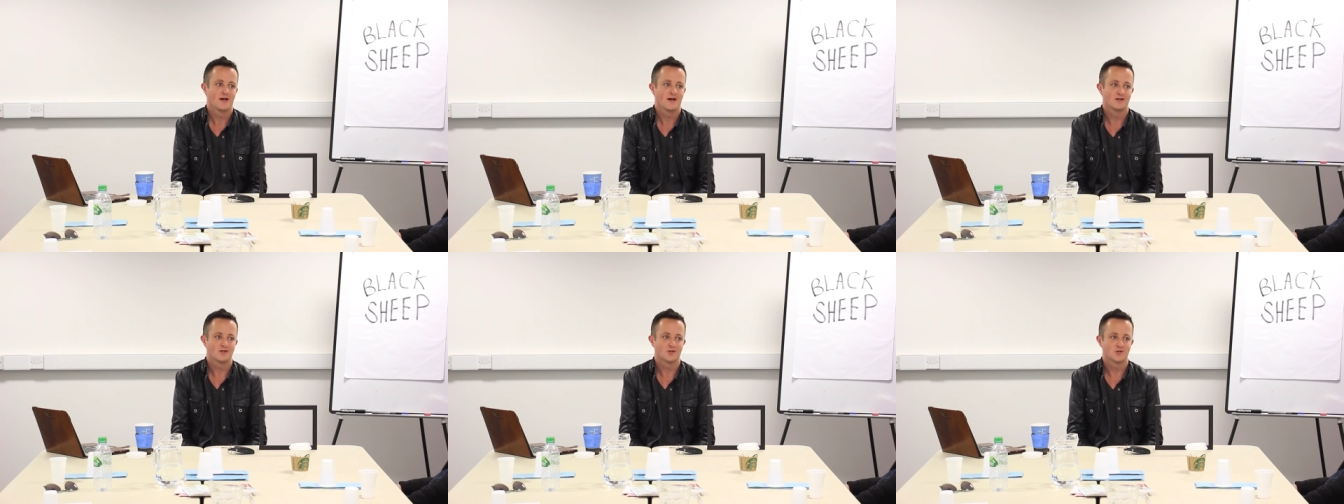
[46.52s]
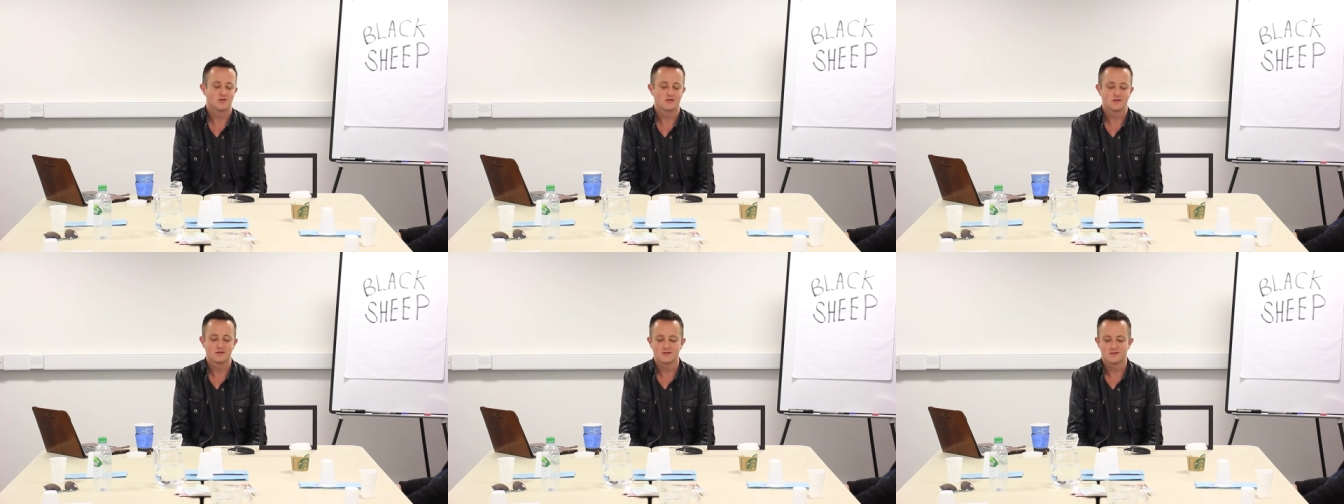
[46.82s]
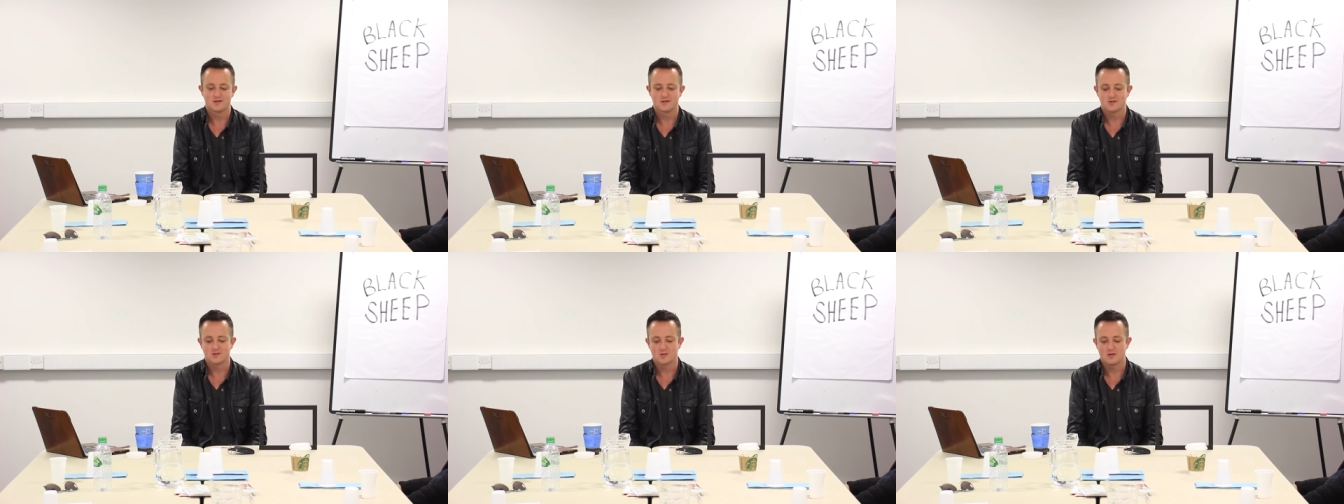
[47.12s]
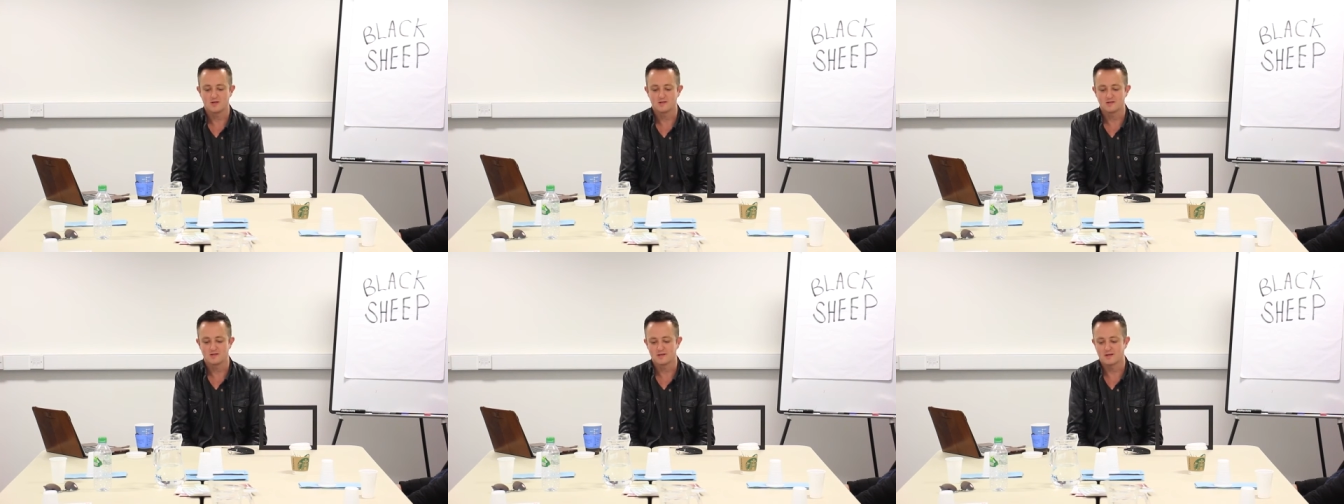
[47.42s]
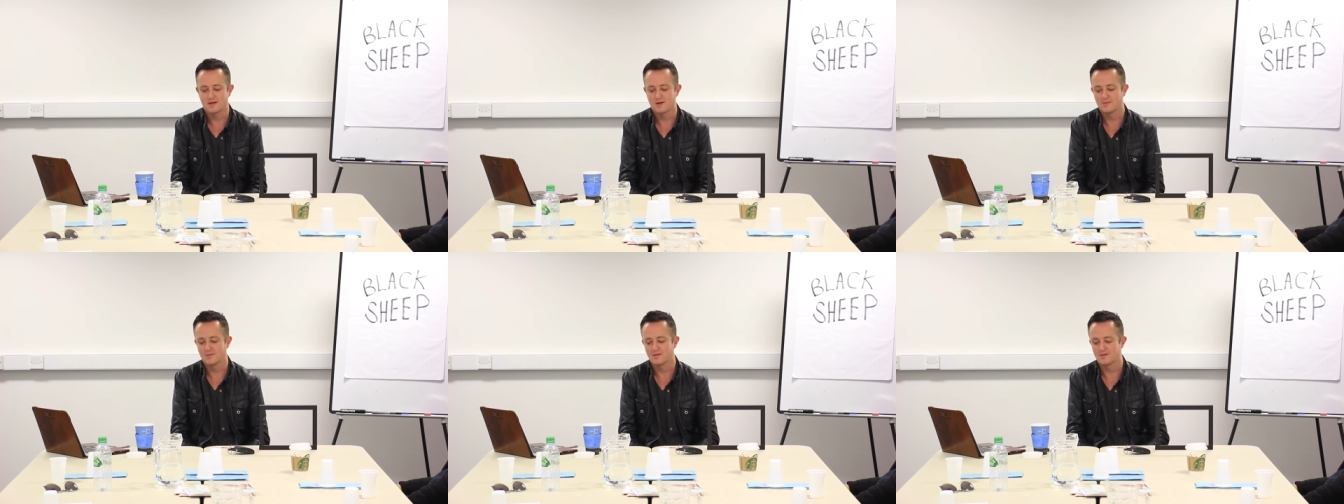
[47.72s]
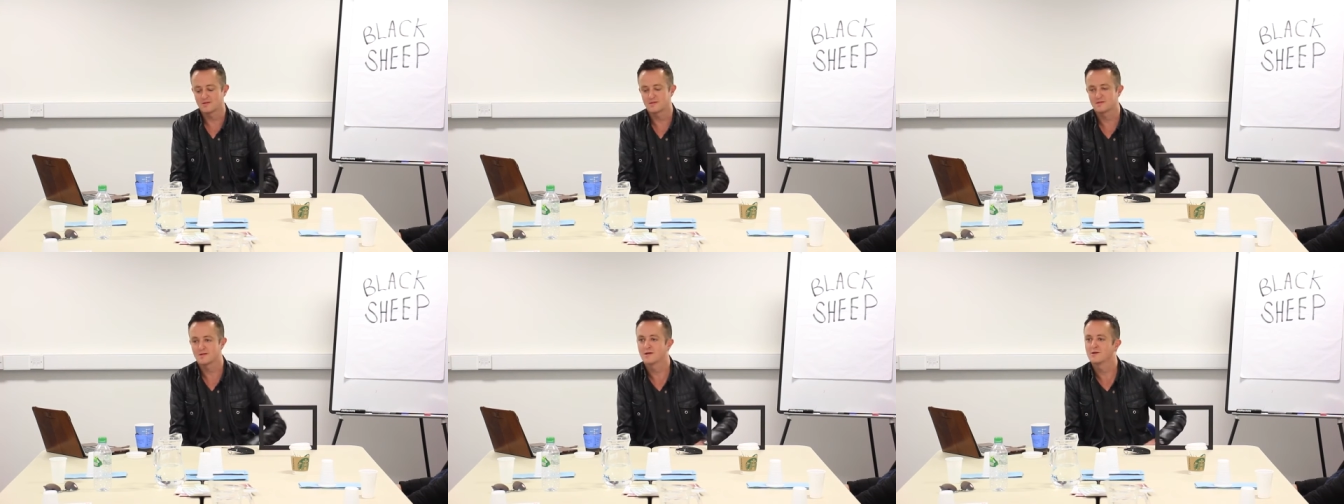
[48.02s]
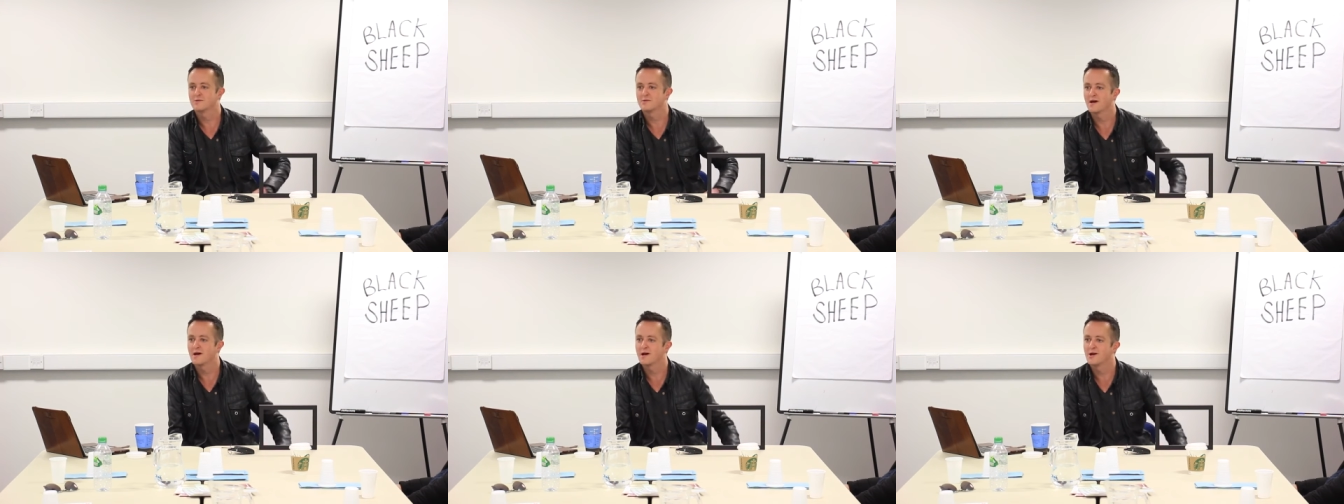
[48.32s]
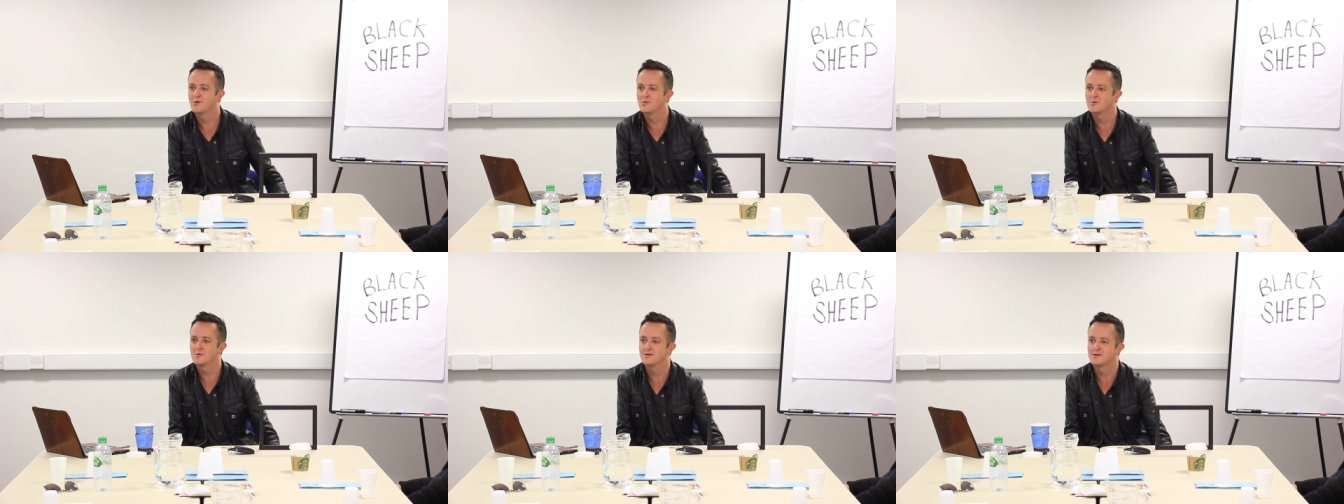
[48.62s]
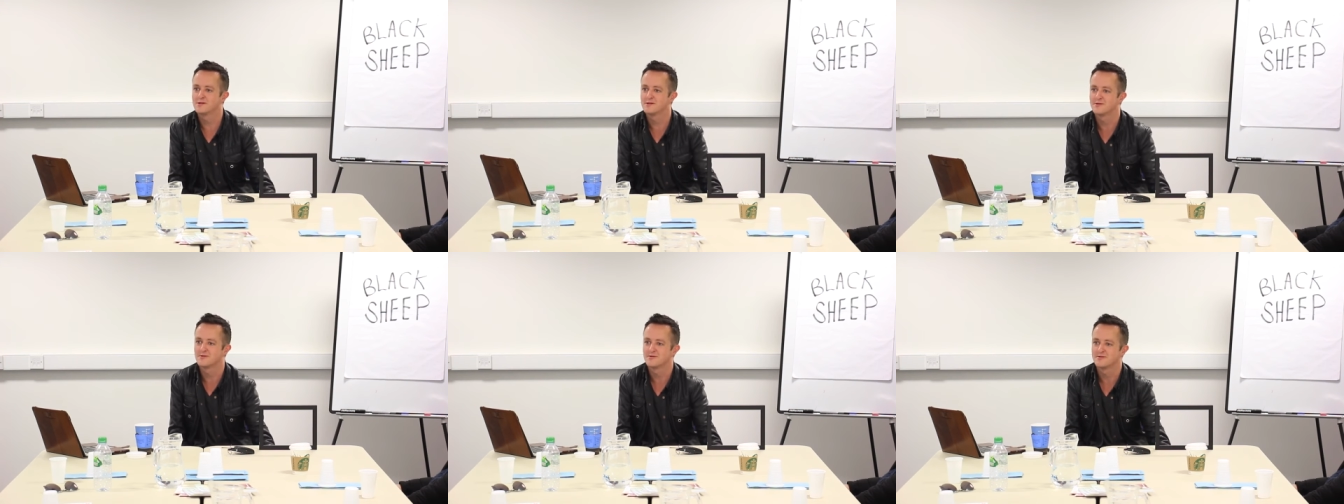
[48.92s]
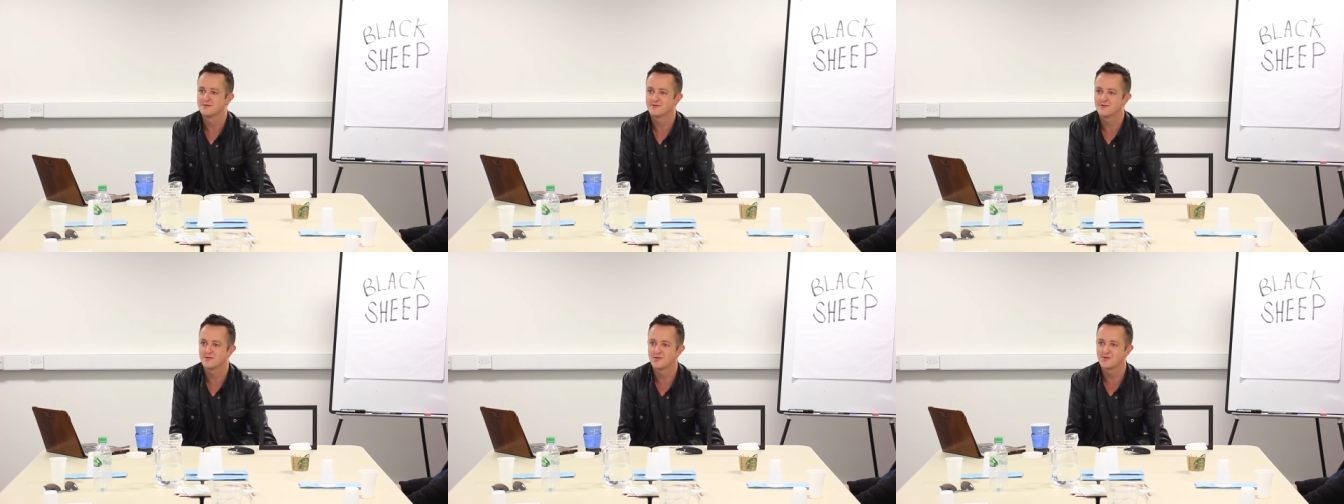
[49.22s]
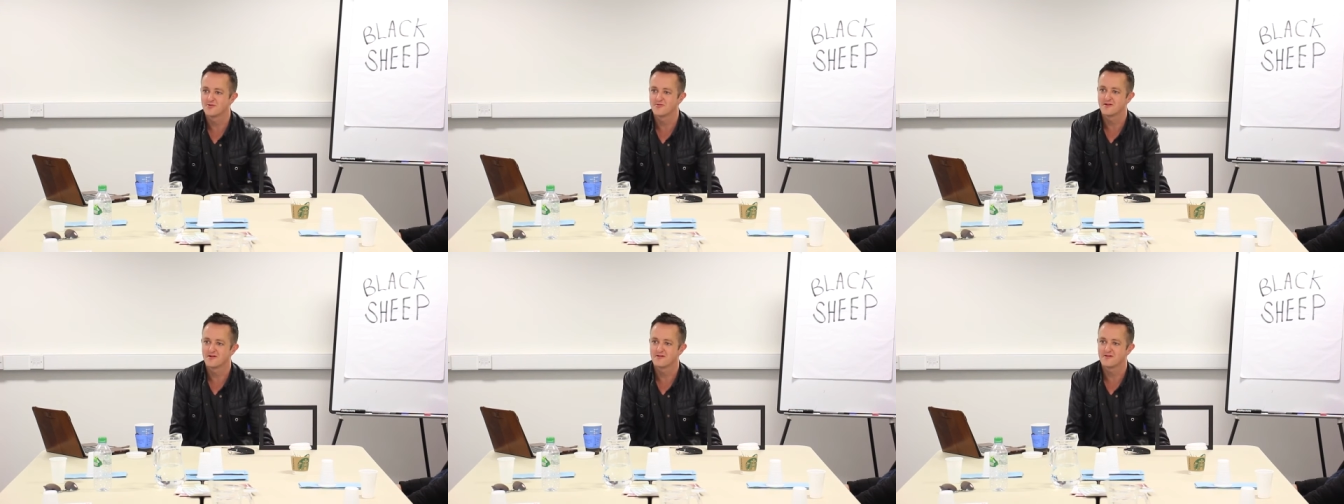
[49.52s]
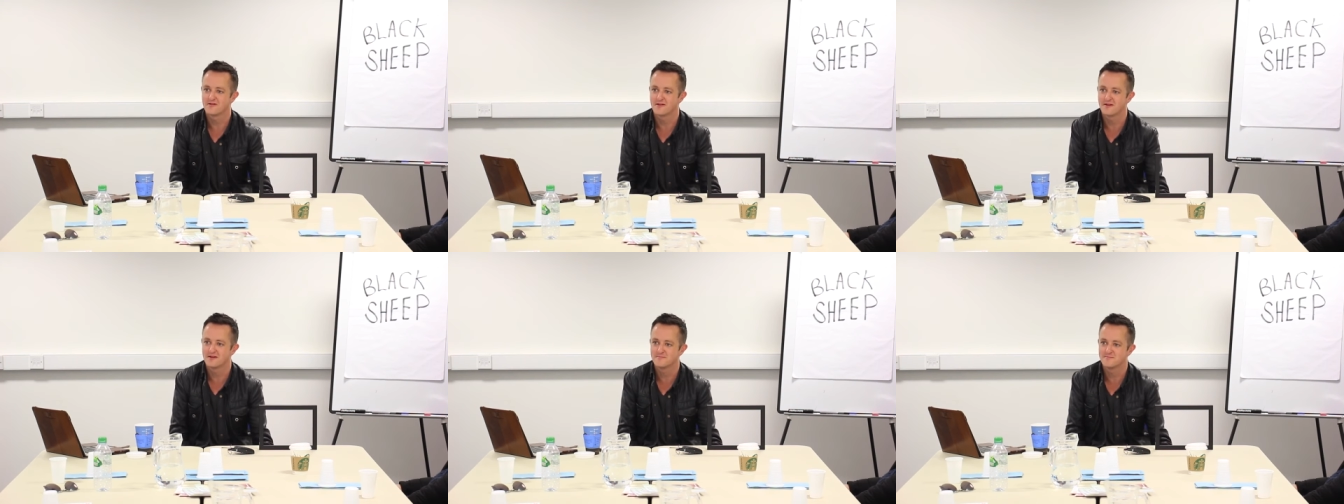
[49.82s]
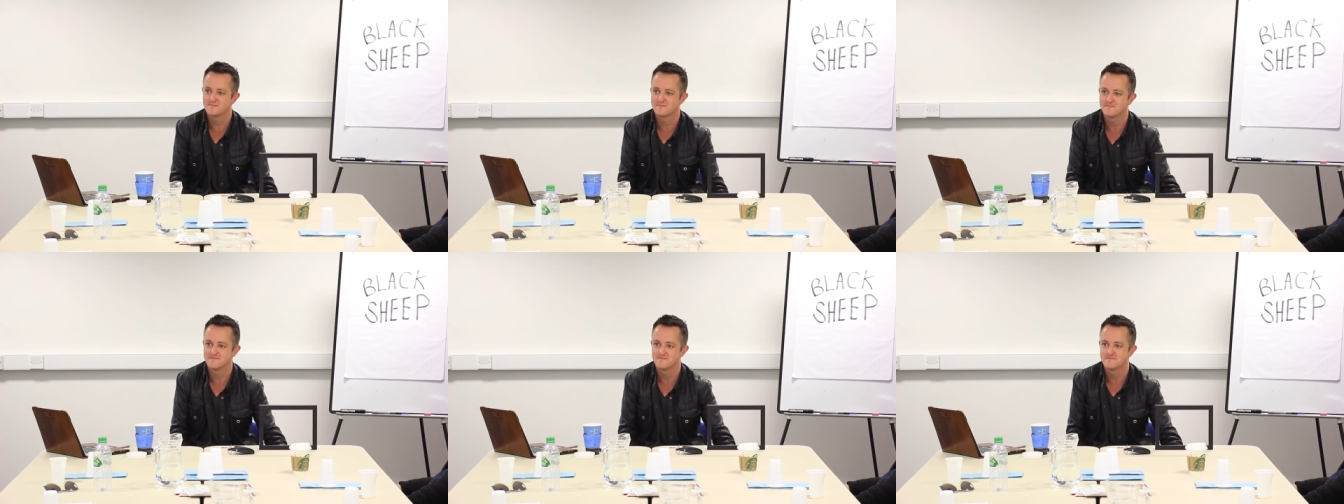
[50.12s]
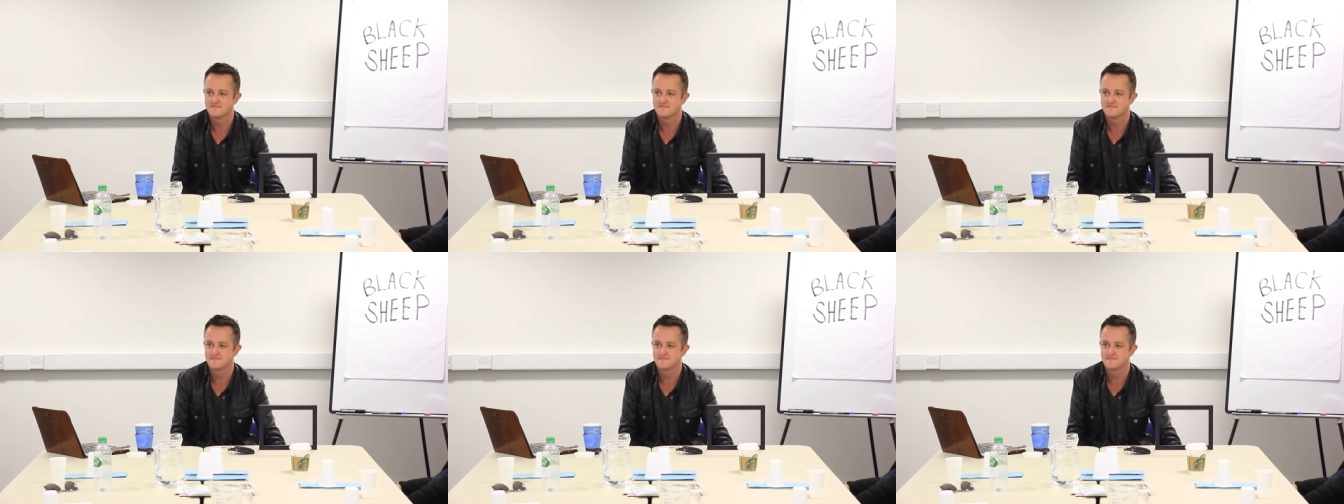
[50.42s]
And she, she tries to get me to settle down and, you know, do the right thing.